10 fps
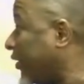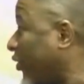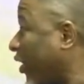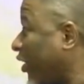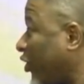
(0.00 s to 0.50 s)

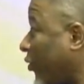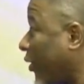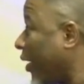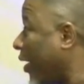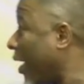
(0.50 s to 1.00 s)

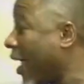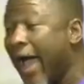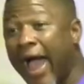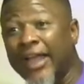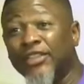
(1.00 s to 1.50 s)
Yeah.
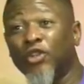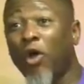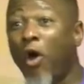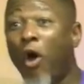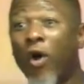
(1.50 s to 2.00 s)
I saw
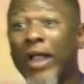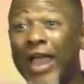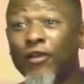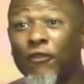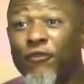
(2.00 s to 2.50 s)
all
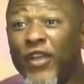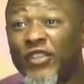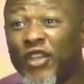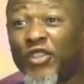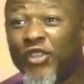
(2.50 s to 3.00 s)
kind of
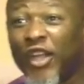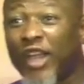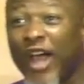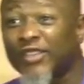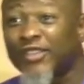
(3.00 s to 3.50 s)
face in State
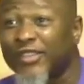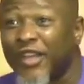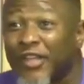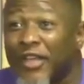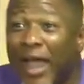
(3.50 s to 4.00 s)
House.
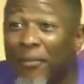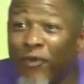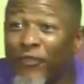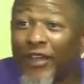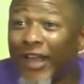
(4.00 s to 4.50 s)
They are
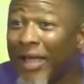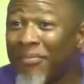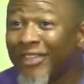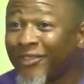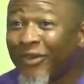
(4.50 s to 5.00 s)
moving there like
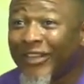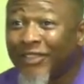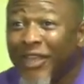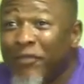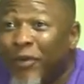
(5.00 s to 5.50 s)
masquerade. I
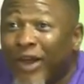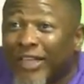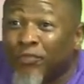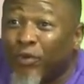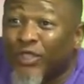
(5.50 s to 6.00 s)
said, everybody has
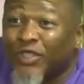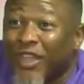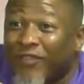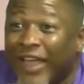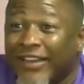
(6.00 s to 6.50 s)
put his
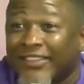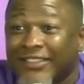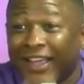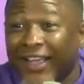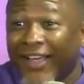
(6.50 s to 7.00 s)
head like this.
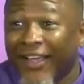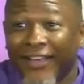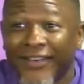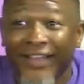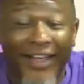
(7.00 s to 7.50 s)

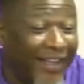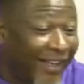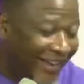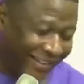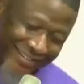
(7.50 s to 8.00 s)

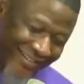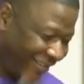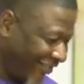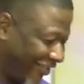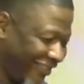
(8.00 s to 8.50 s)

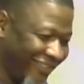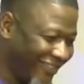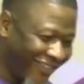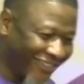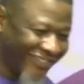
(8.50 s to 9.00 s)
Oh,
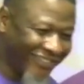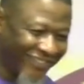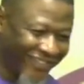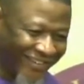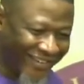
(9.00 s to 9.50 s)
Jesus.
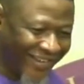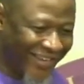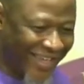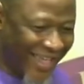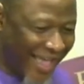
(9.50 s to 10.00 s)

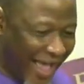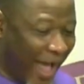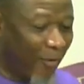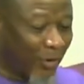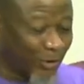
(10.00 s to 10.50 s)
I
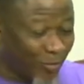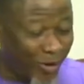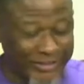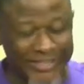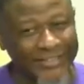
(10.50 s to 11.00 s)
was
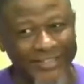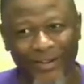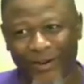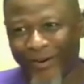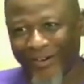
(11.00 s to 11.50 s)
watching, I said,
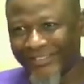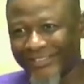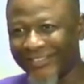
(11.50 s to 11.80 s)
God.